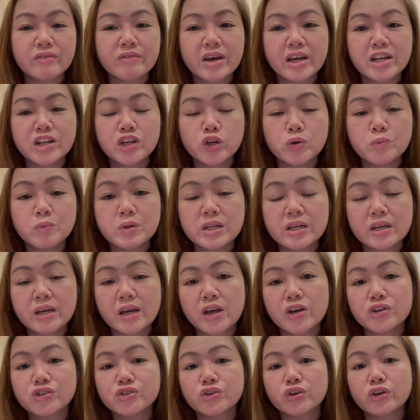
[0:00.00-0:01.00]
any
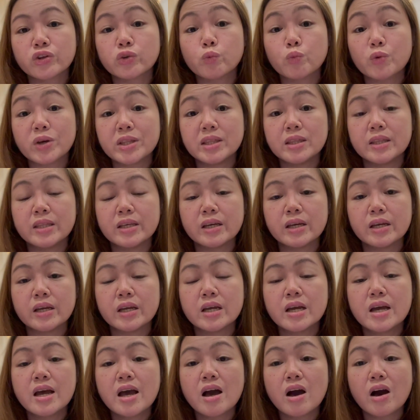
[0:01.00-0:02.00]
communication with
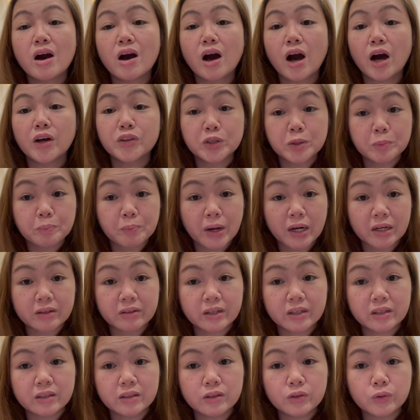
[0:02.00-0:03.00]
the other
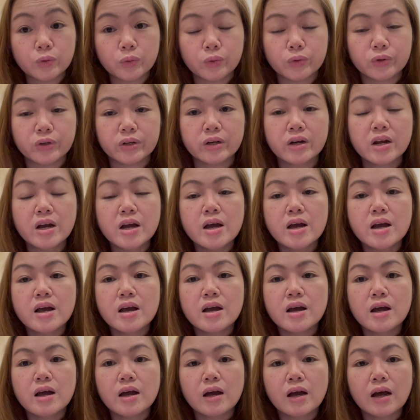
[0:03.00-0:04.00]
parent or
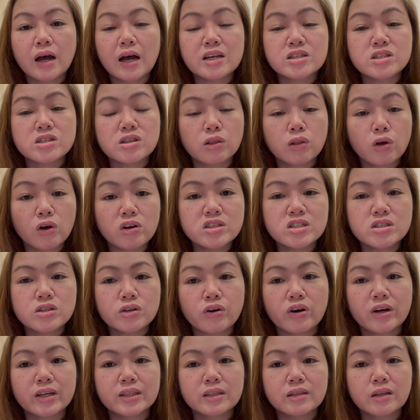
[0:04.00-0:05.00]
has lost
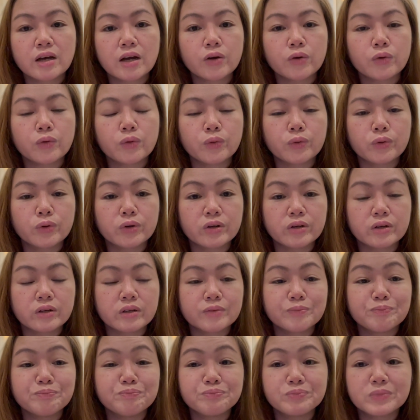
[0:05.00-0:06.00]
contact
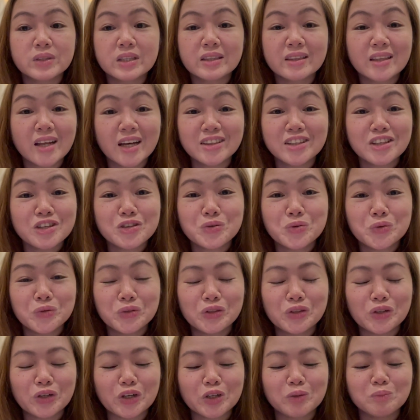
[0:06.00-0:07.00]
or not in
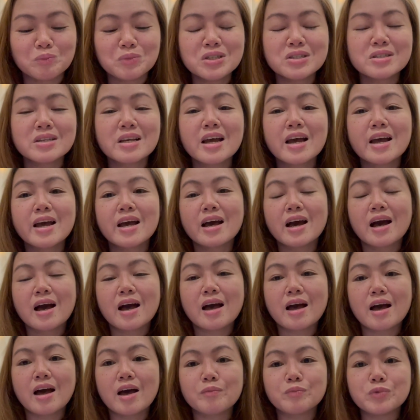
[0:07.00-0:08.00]
good terms,
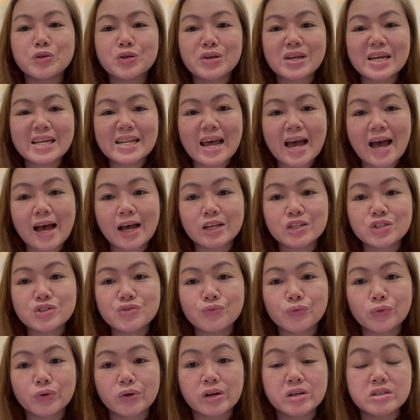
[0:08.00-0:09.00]
you can ask
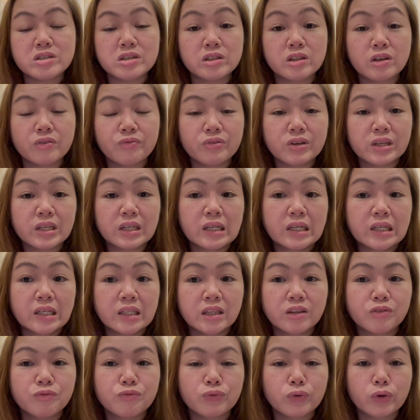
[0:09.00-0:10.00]
for a
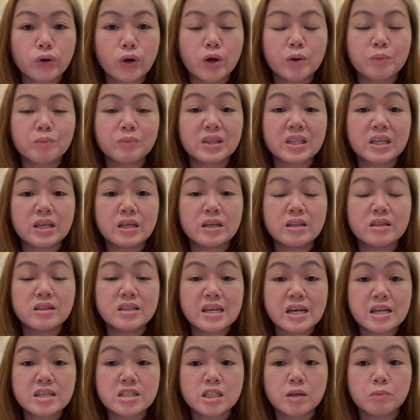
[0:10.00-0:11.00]
certificate from the
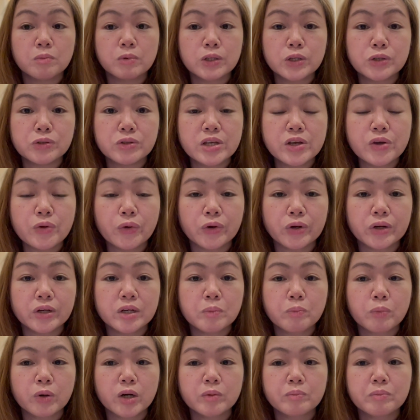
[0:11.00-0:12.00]
DSWD or
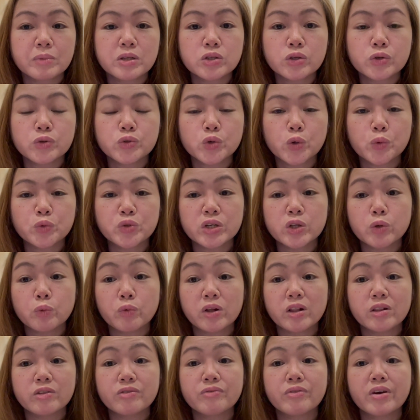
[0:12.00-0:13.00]
Department of Social
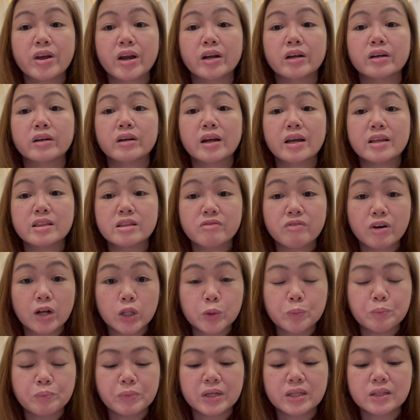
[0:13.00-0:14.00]
Welfare and
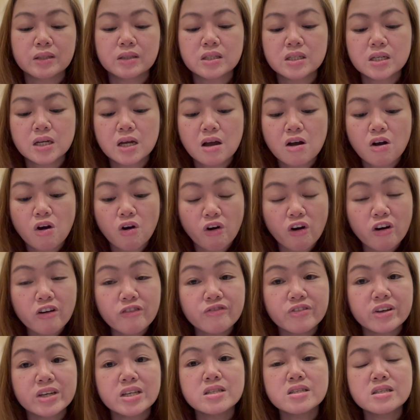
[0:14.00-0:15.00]
Development
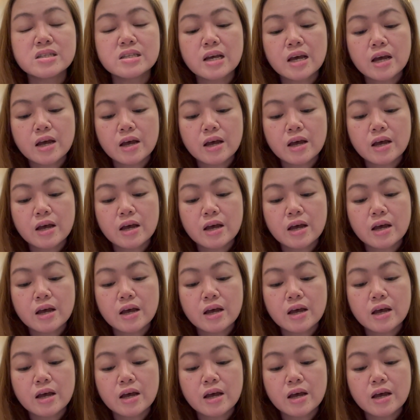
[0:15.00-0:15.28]
Office,